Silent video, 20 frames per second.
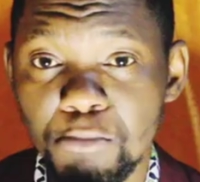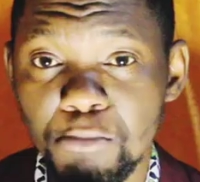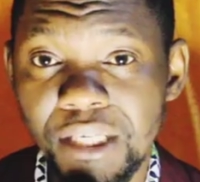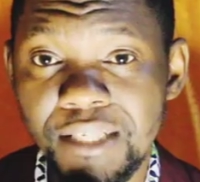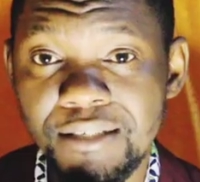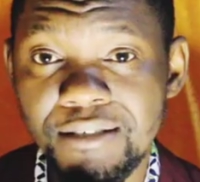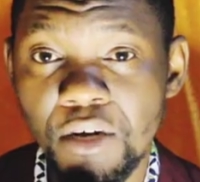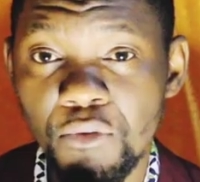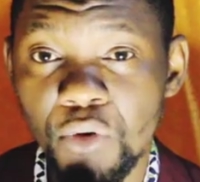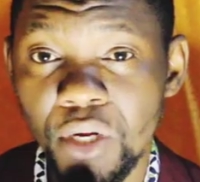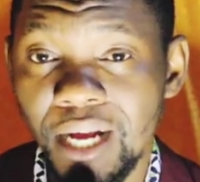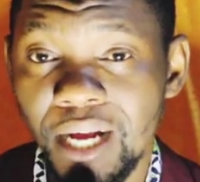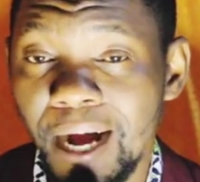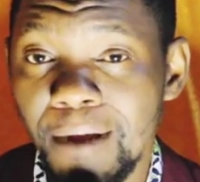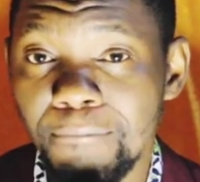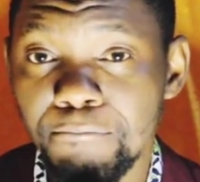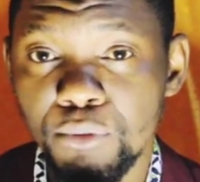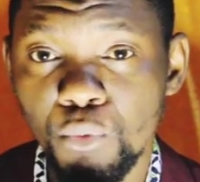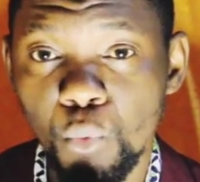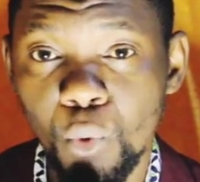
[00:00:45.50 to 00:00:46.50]
military
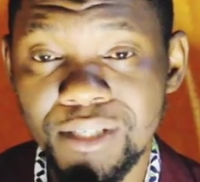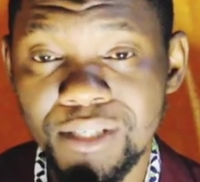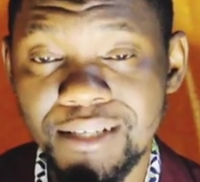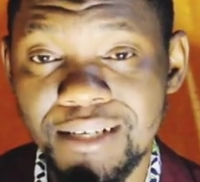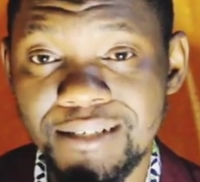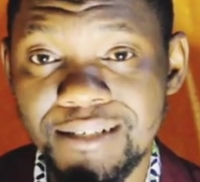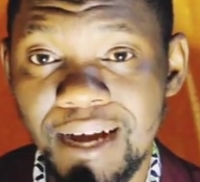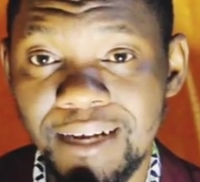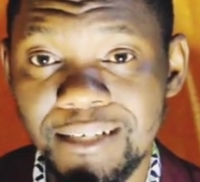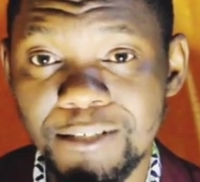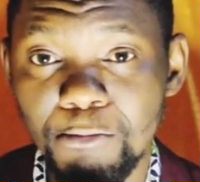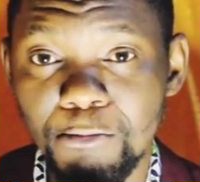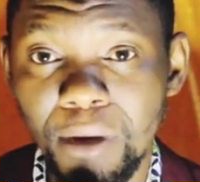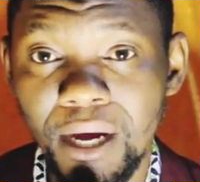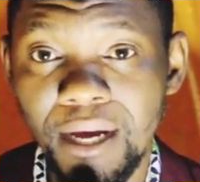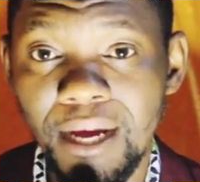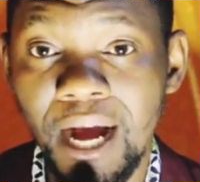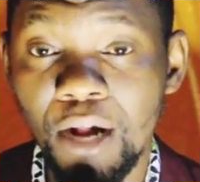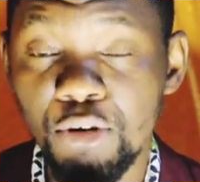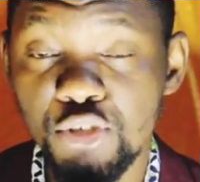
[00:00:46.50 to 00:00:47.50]
camp was attacked
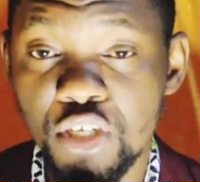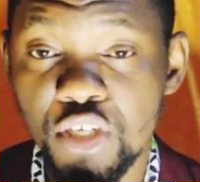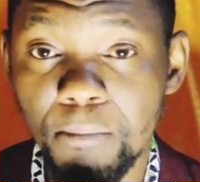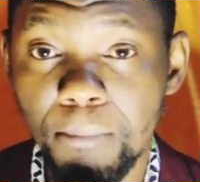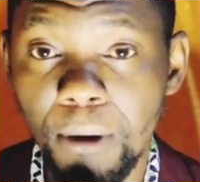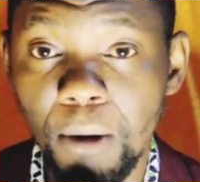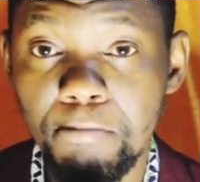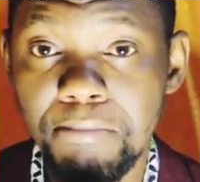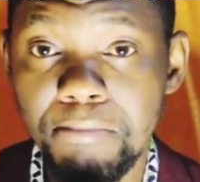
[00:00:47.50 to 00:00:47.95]
by Al-Shabaab